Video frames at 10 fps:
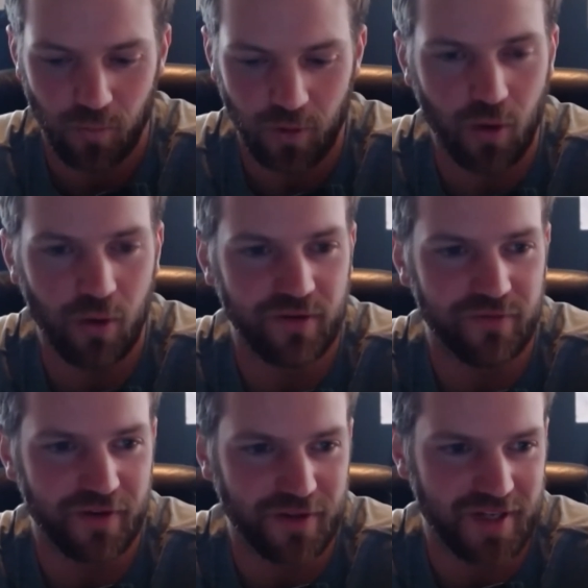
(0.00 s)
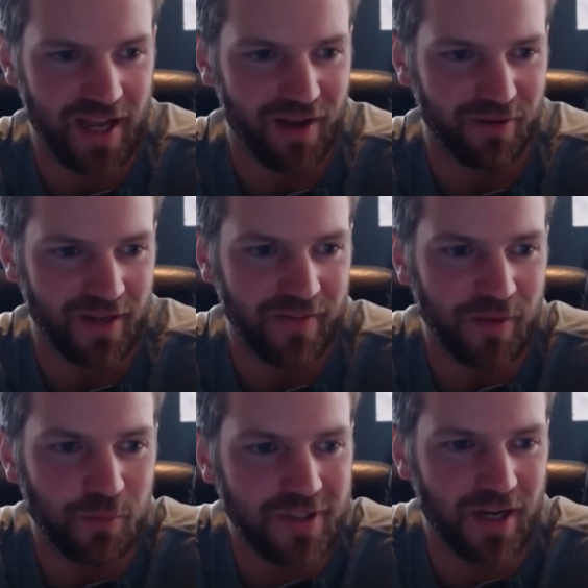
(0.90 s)
we're going to figure this out. And
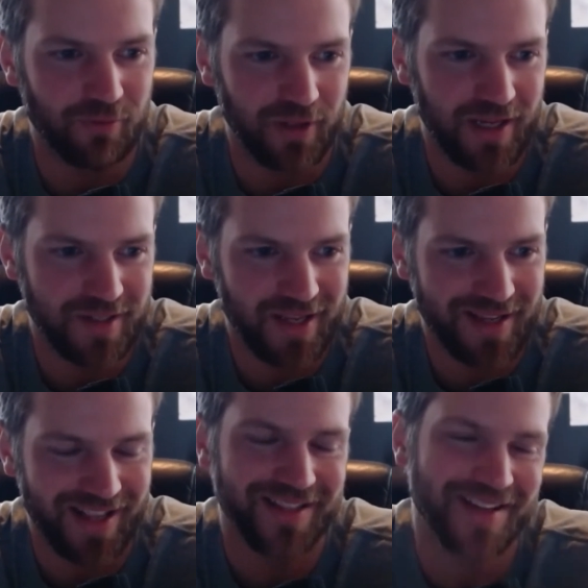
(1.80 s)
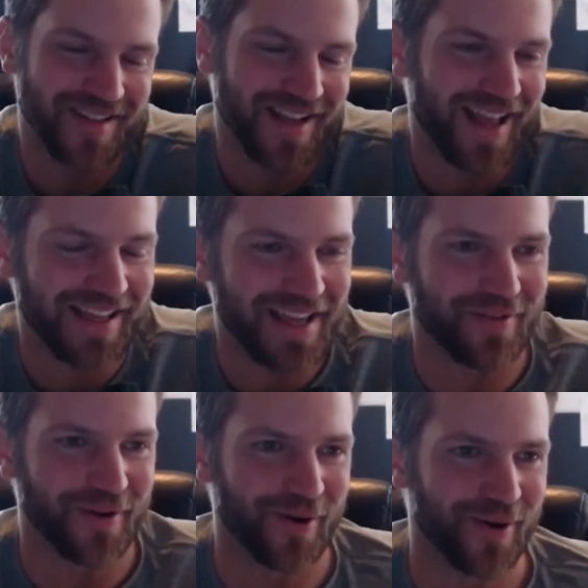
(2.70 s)
then once I realized that, and yes, I
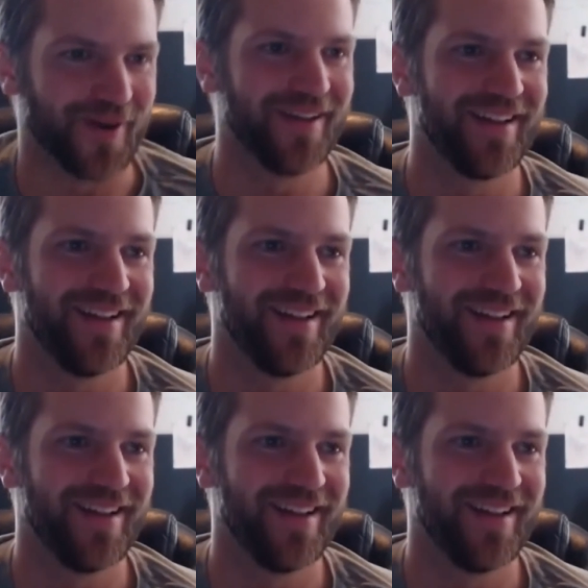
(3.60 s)
gave her